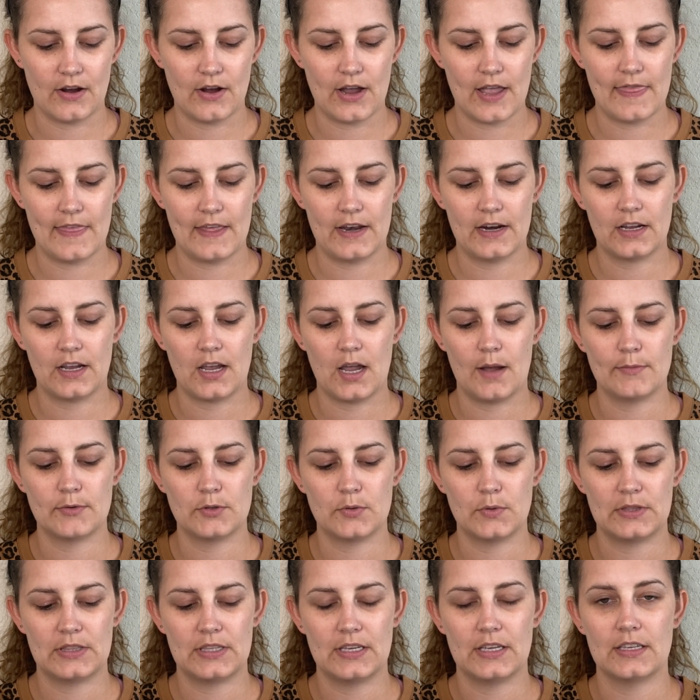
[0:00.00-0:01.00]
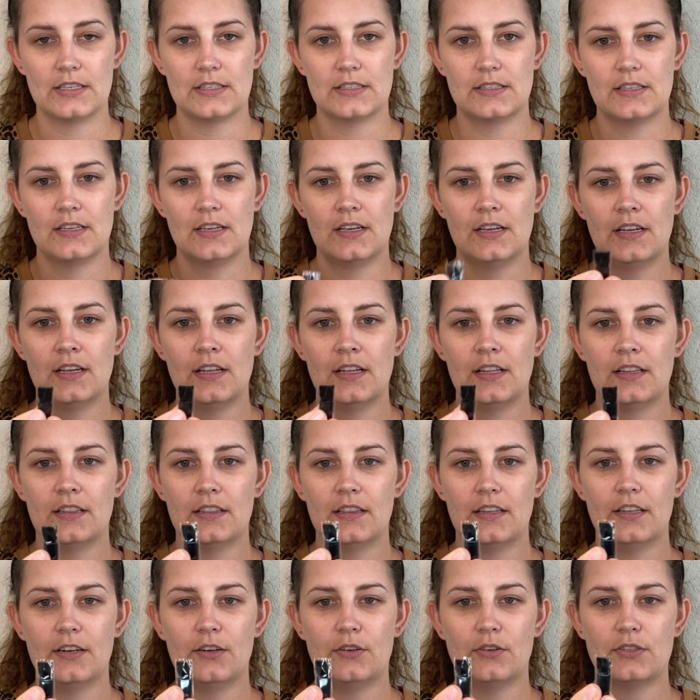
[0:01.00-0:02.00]
And then it comes with this
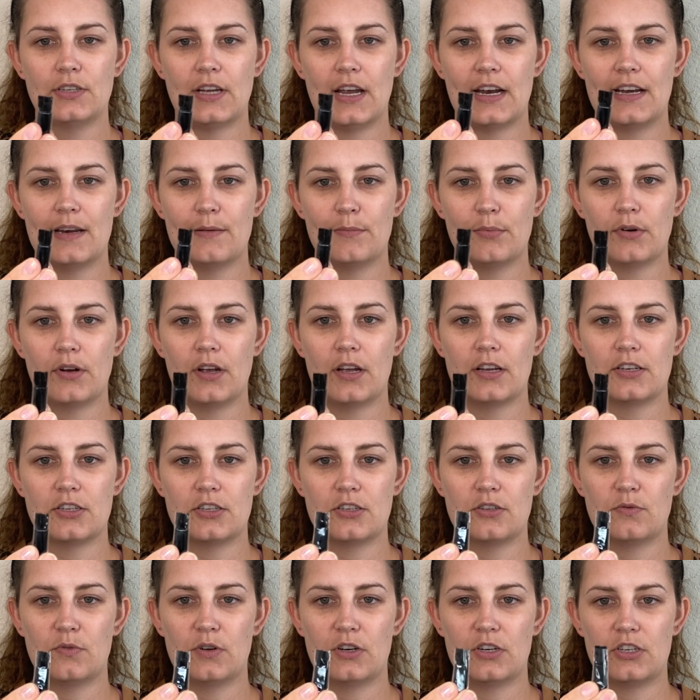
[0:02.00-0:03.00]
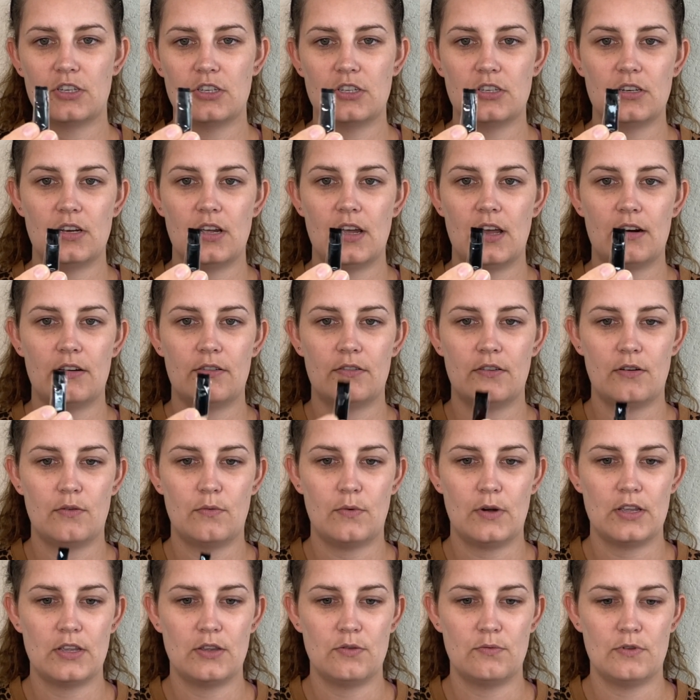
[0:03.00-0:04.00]
little tiny brush, which I don't know
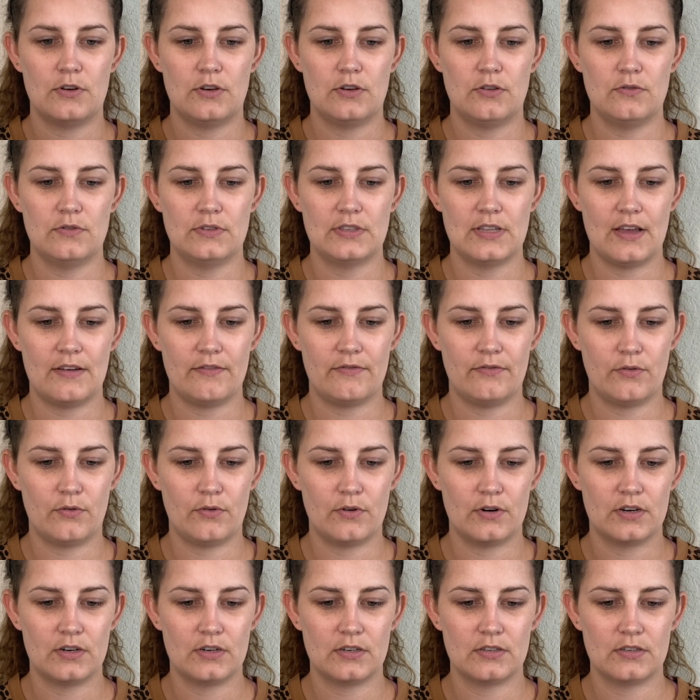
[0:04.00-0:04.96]
what you would use that for.